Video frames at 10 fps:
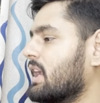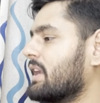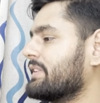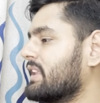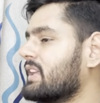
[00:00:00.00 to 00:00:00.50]

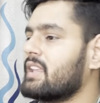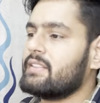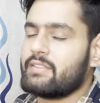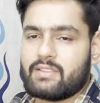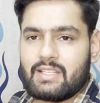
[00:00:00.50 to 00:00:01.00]
and they
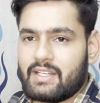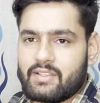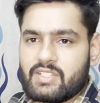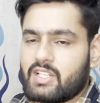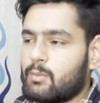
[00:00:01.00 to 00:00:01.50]
can later
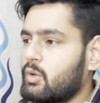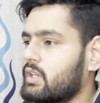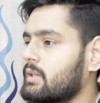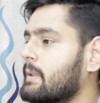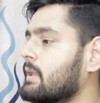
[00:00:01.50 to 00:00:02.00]
chat about it.